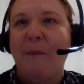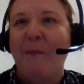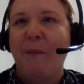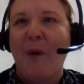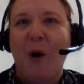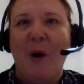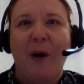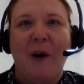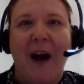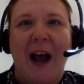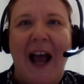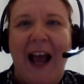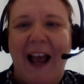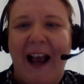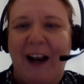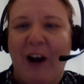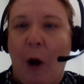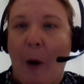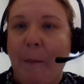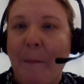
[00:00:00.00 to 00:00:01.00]
more
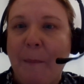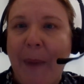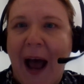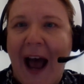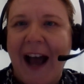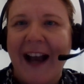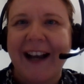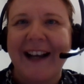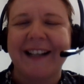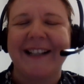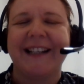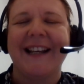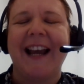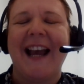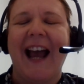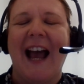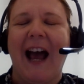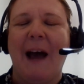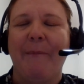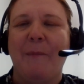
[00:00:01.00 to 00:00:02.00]
compact,
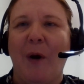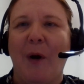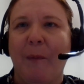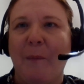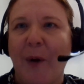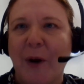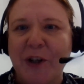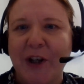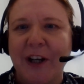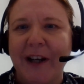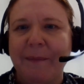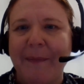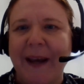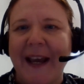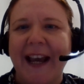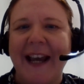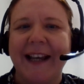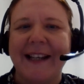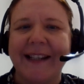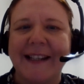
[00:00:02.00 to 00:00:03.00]
and more modular
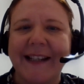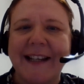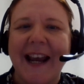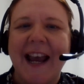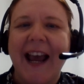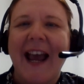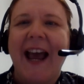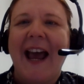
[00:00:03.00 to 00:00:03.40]
based.